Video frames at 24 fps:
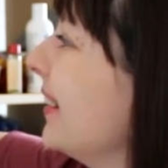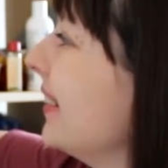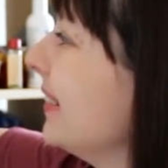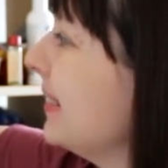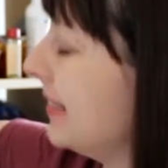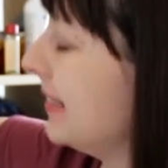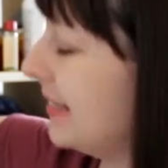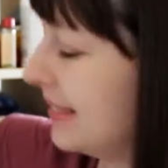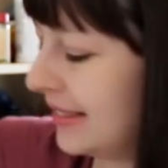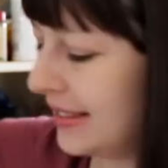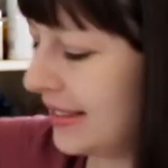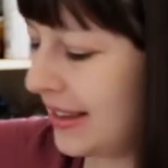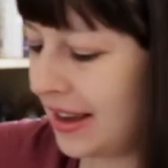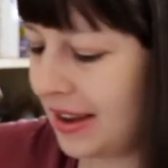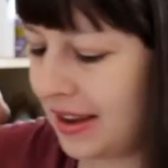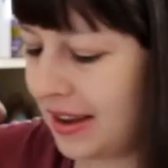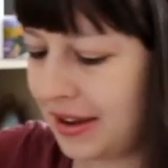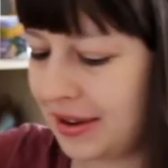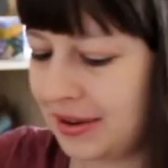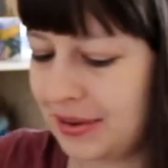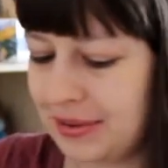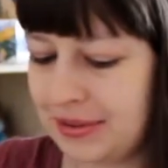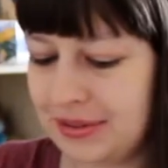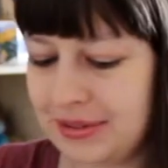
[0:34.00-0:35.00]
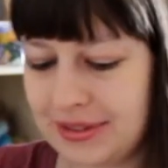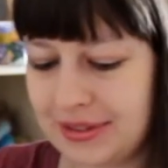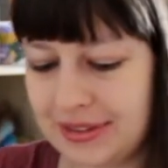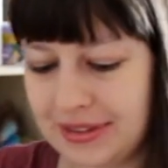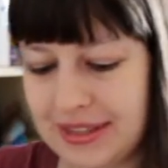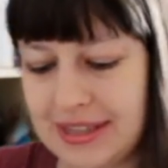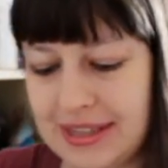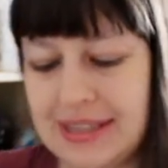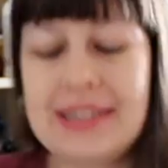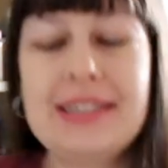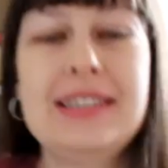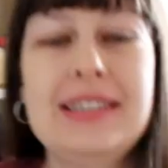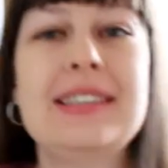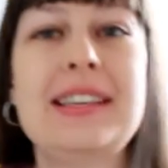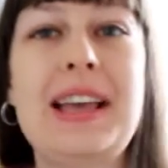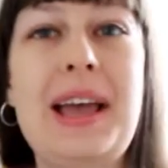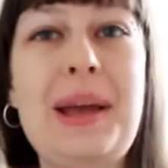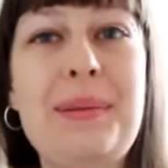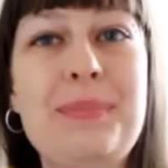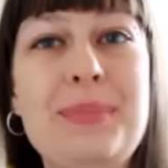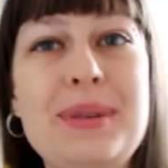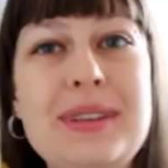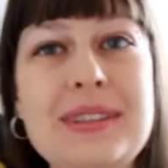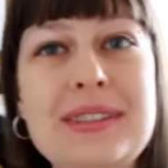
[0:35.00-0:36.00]
So, this is
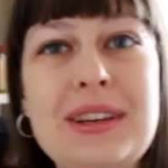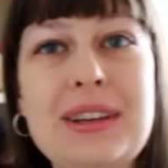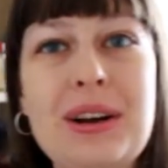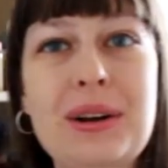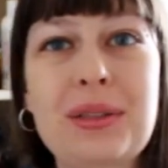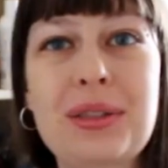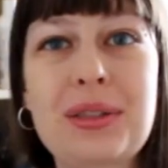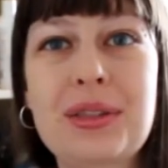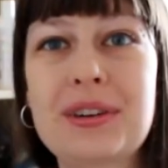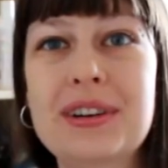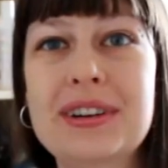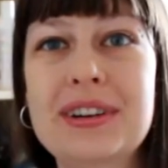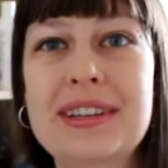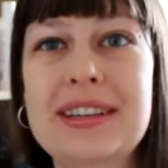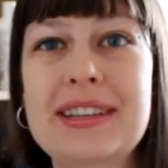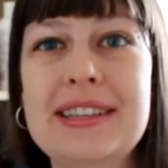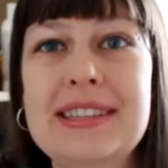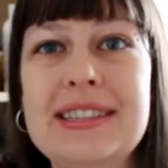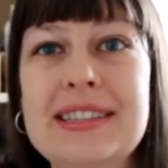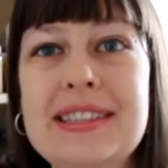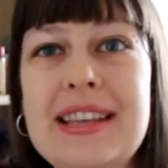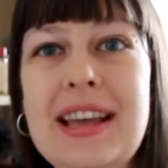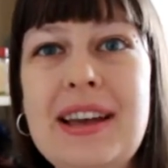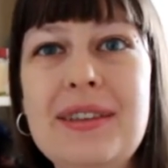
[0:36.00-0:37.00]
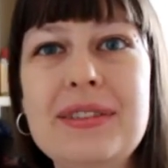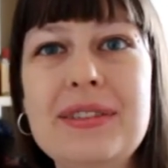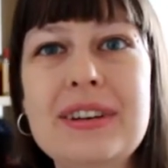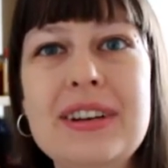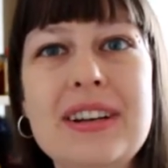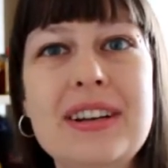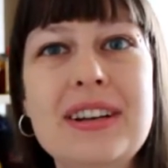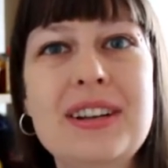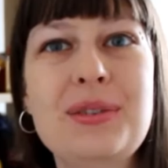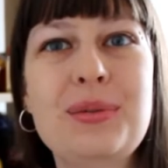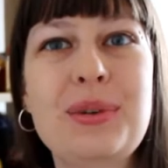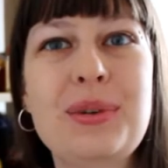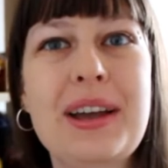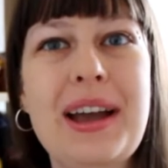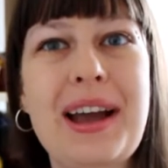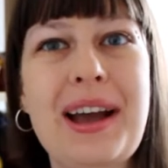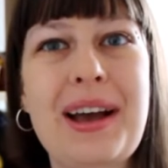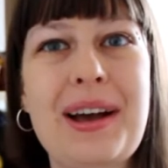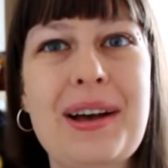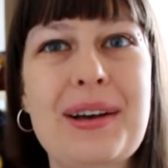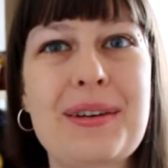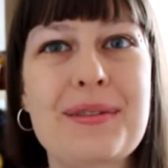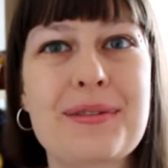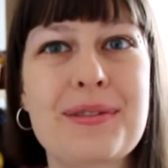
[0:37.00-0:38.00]
episode 37. We
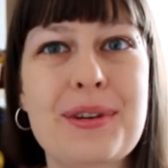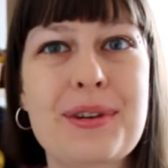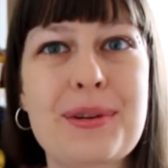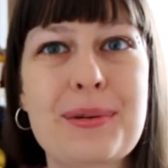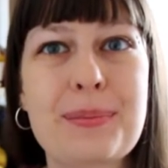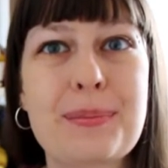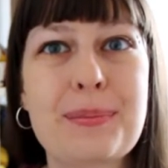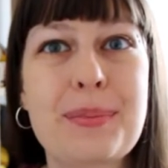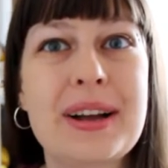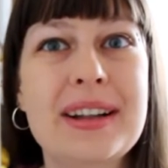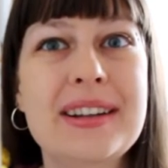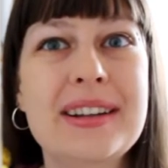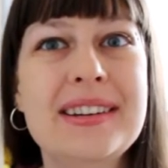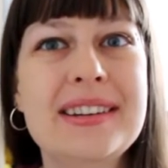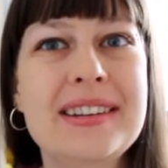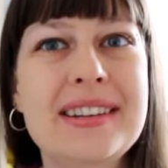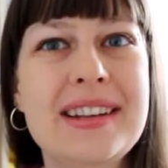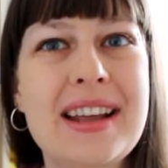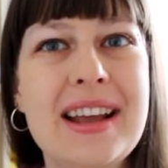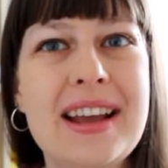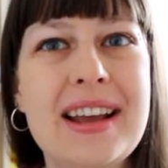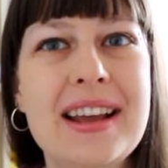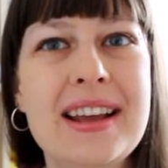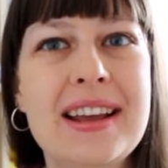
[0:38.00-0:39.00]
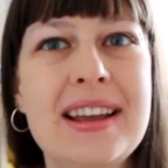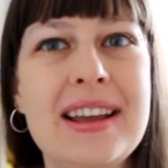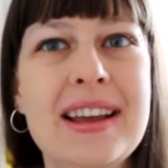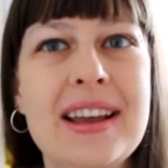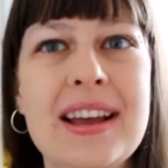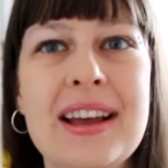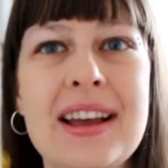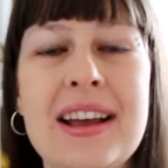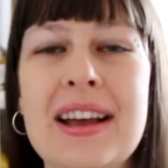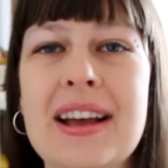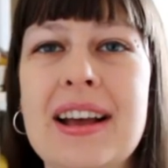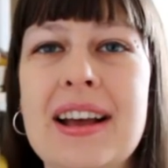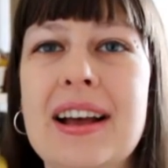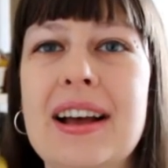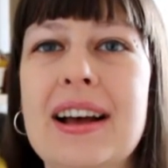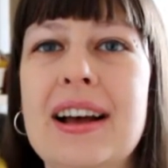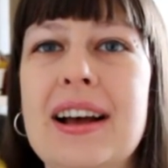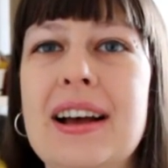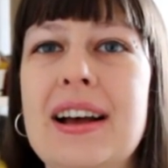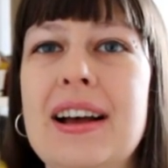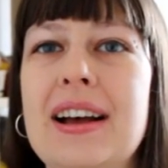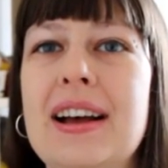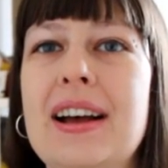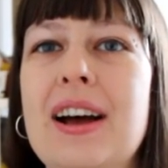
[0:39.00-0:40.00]
have a Monday,
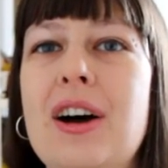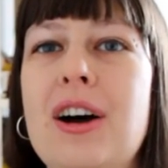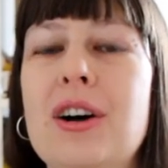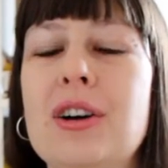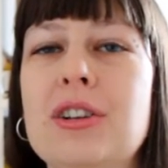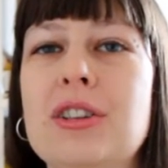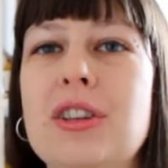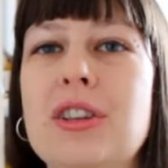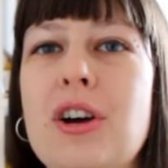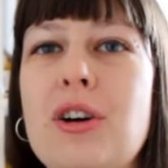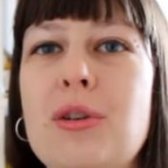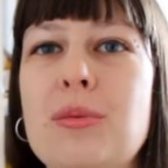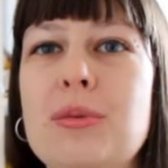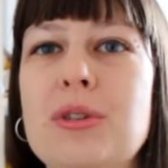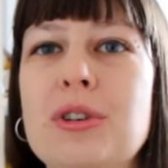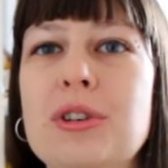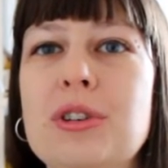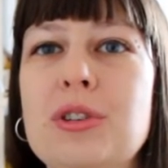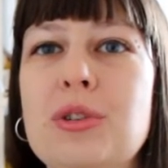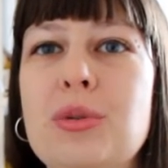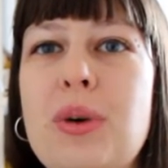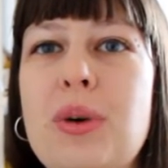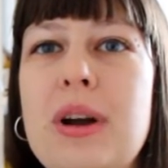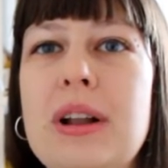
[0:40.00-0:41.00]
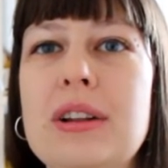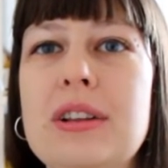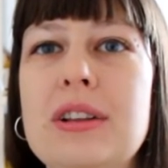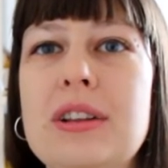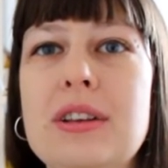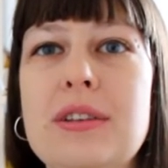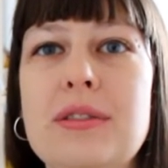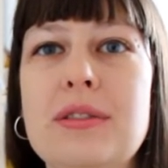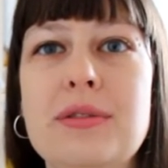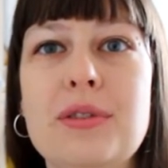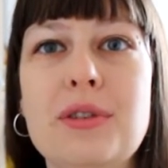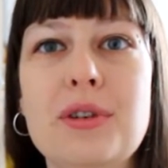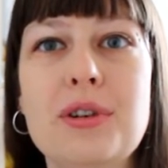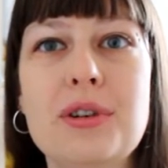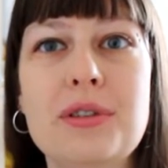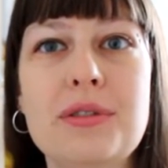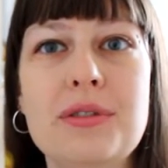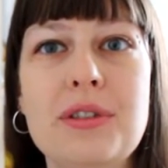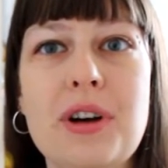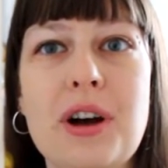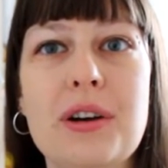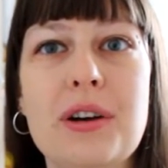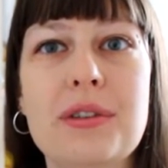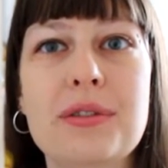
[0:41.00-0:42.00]
October
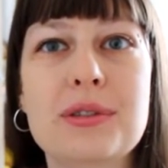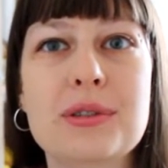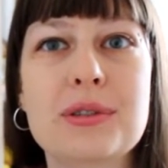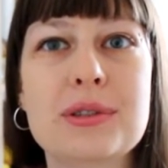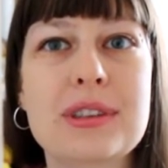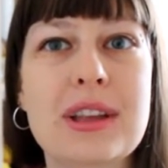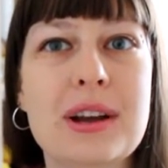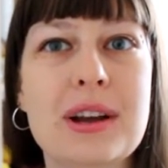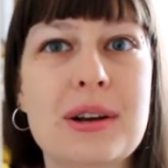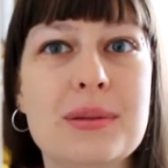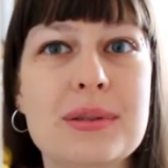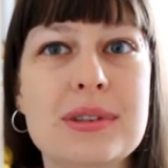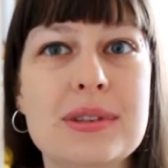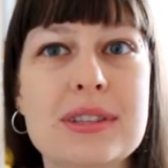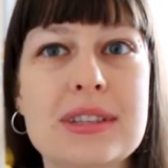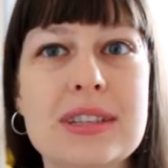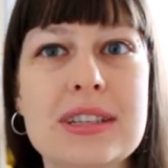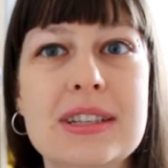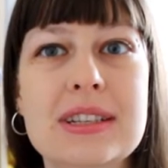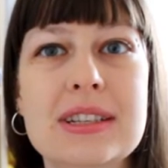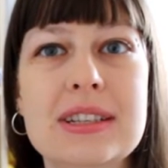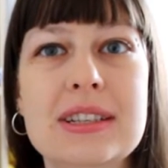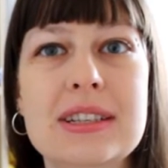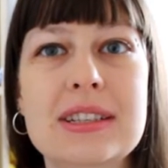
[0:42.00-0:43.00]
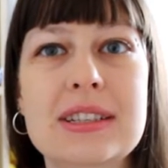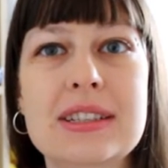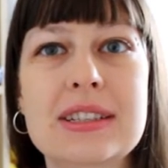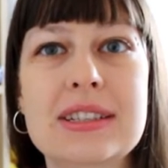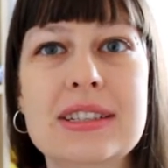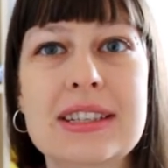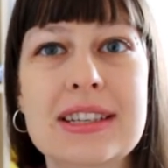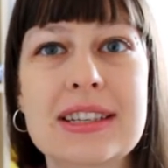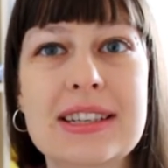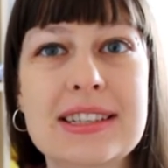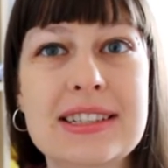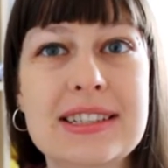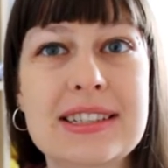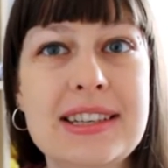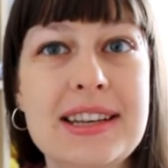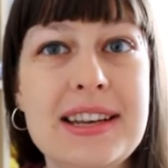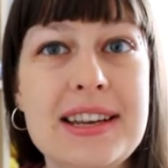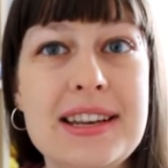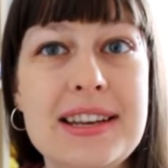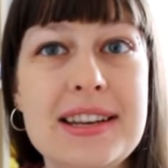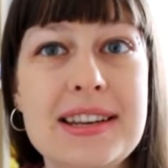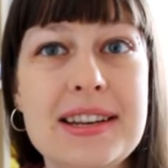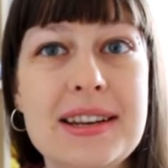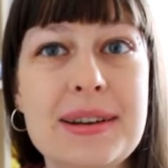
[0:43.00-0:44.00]
24th of
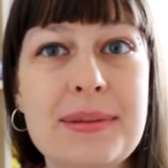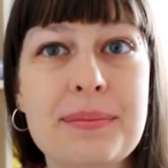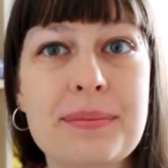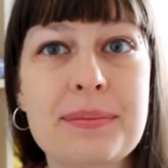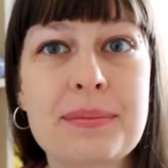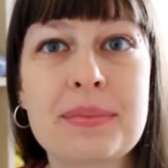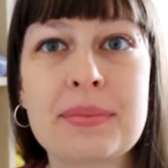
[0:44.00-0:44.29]
2016.